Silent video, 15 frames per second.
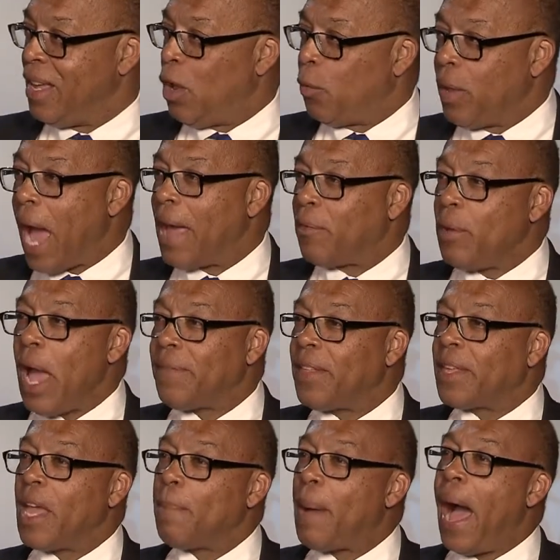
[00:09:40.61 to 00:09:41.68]
We have we have to
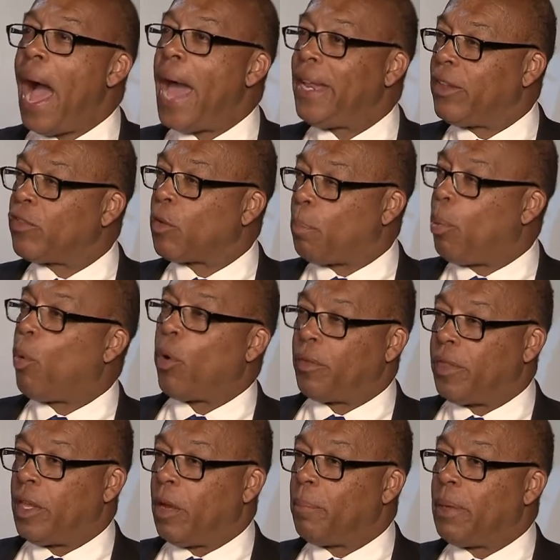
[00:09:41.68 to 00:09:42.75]
get behind and support
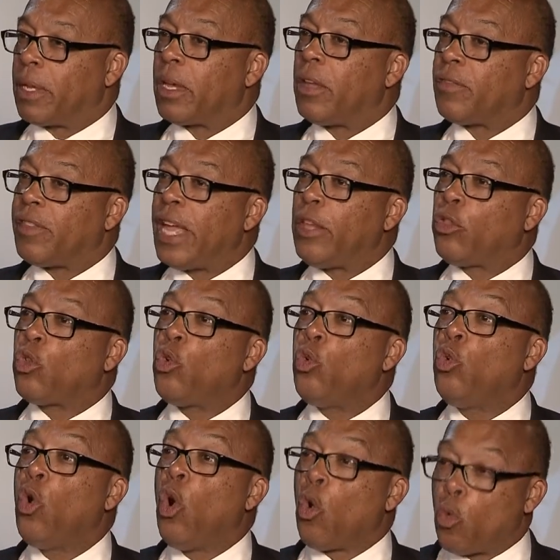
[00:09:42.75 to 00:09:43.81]
them because they
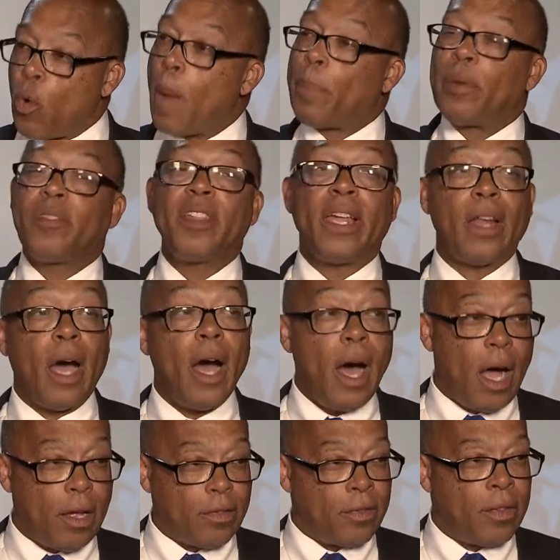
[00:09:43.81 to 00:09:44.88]
do represent
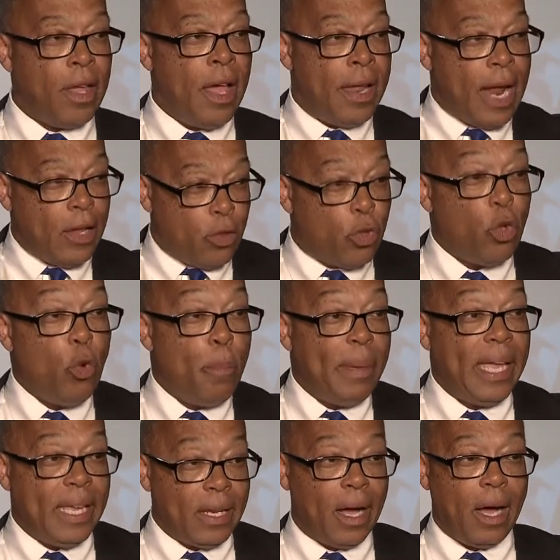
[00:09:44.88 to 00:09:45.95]
us, and I do
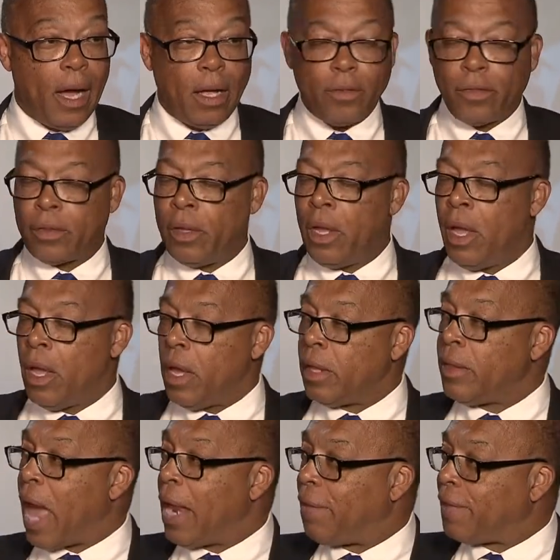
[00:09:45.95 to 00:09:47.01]
mean us,
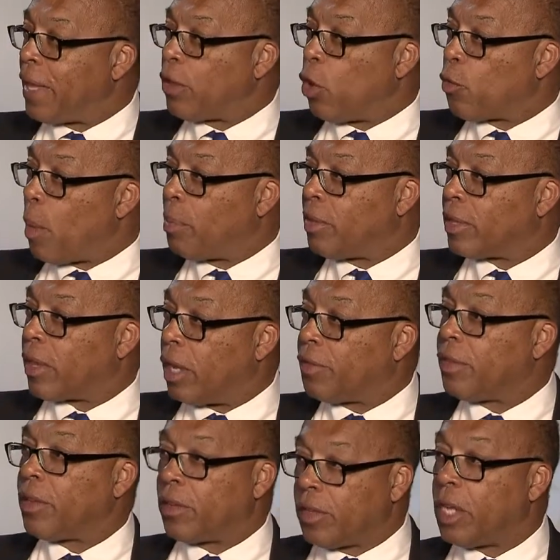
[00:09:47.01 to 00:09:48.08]
not if they don't represent us
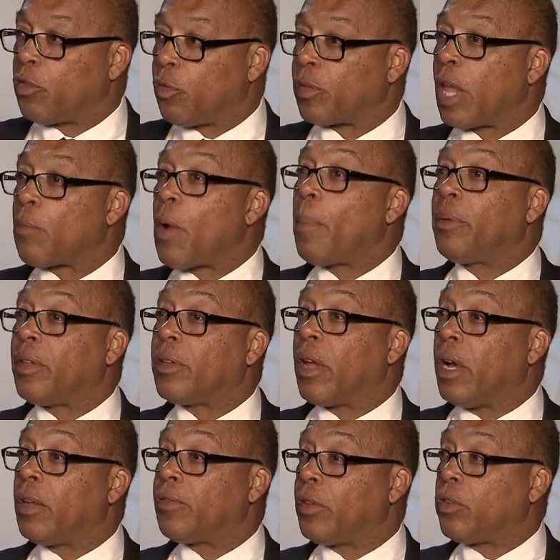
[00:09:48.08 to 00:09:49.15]
in the district, they represent
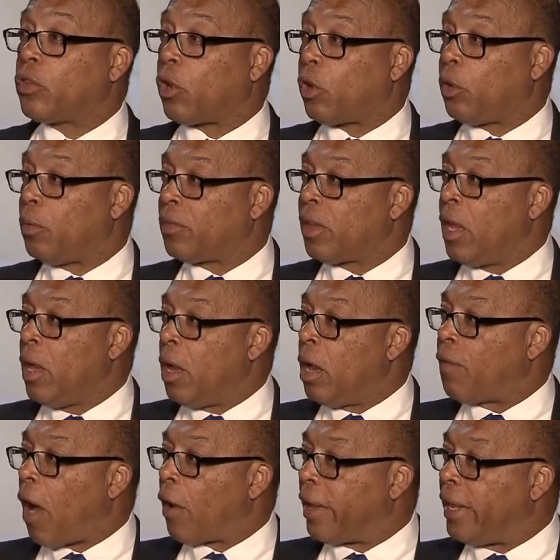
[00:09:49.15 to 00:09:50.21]
us in terms
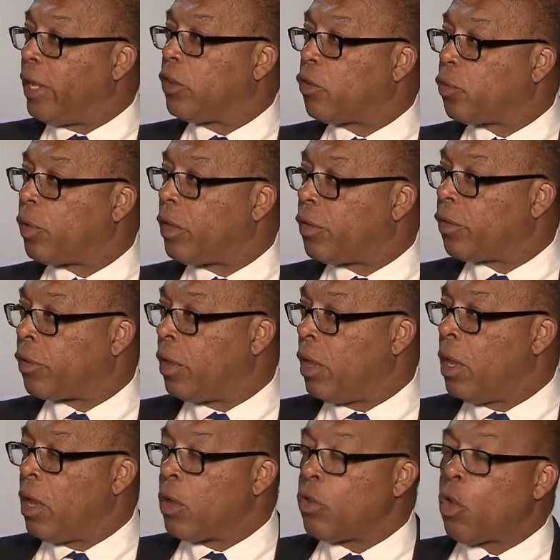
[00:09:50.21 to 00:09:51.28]
of our interests,
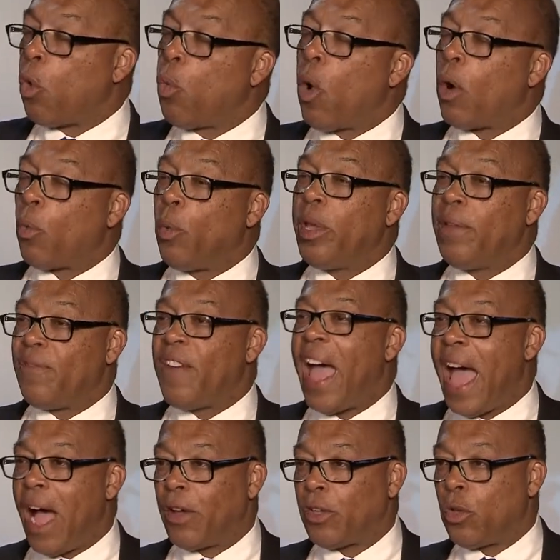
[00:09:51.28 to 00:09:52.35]
you know, what we
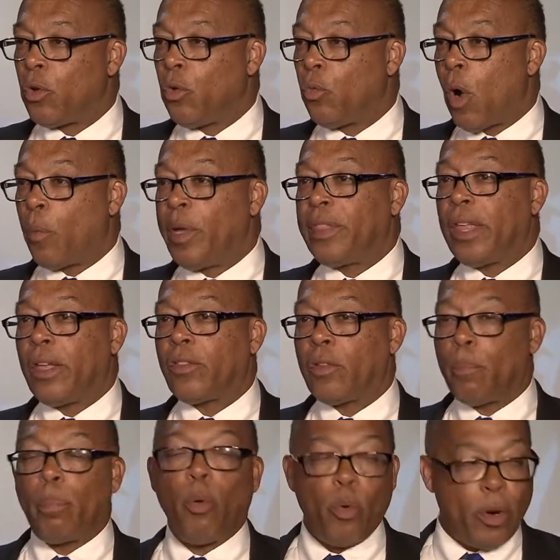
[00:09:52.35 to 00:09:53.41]
value, what we think is
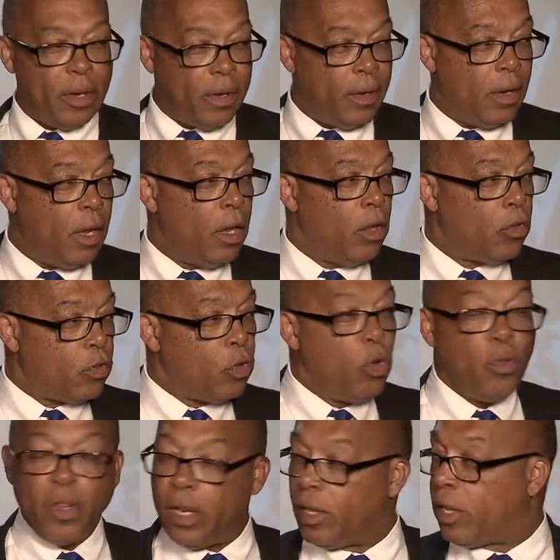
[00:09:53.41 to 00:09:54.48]
important.
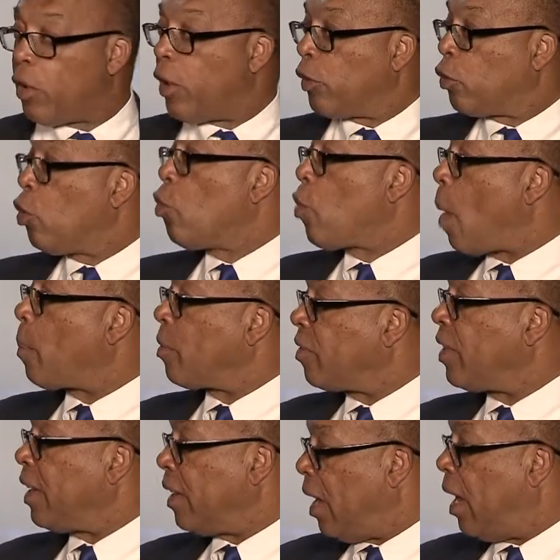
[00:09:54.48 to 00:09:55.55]
Susan and Derrick do
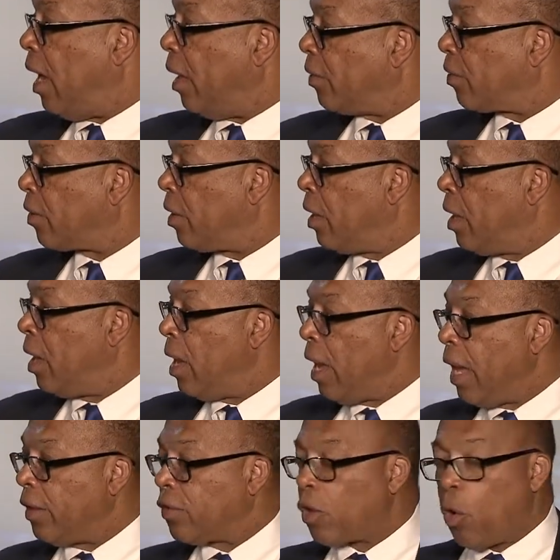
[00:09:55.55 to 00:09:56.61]
represent us.
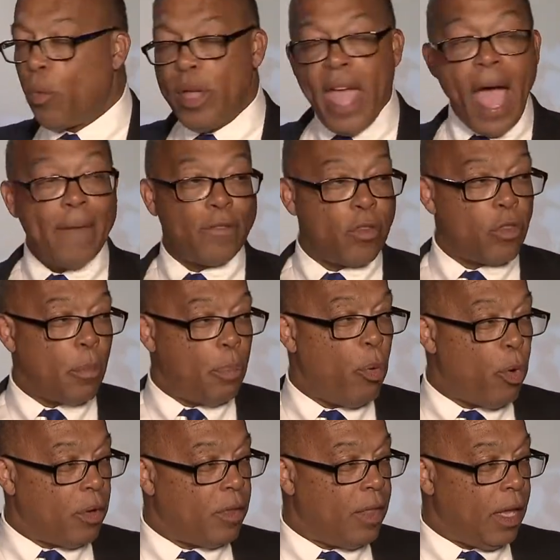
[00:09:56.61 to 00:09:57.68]
And so we have to
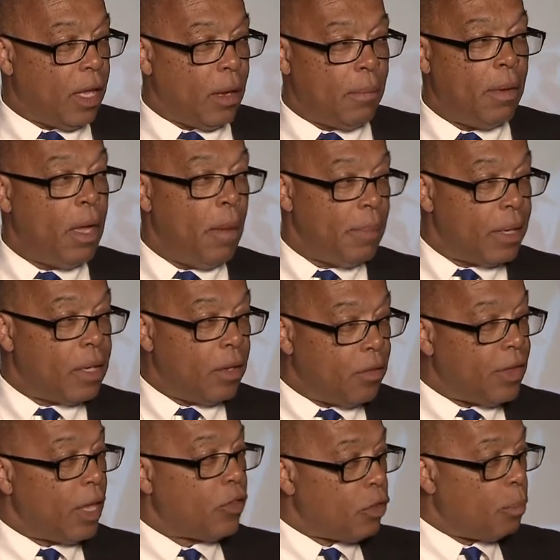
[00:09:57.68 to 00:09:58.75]
support them because
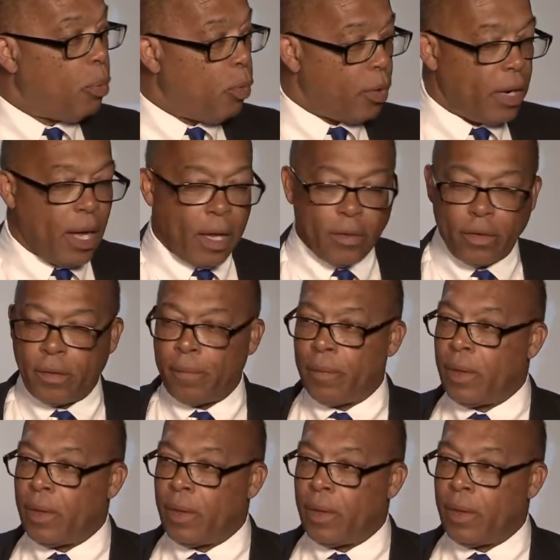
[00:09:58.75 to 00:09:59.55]
they support us.